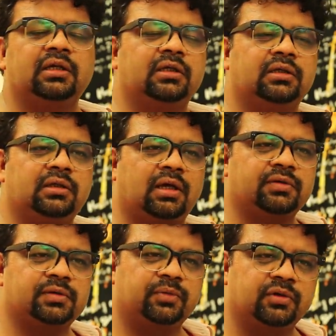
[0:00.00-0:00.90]
and I
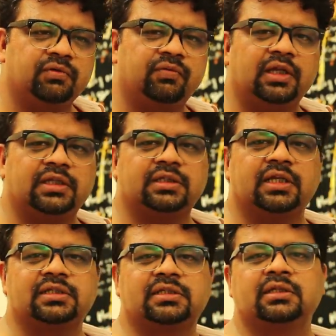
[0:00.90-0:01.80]
was put in various
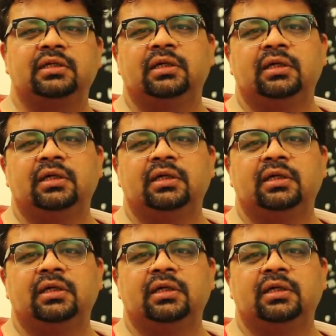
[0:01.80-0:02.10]
lists.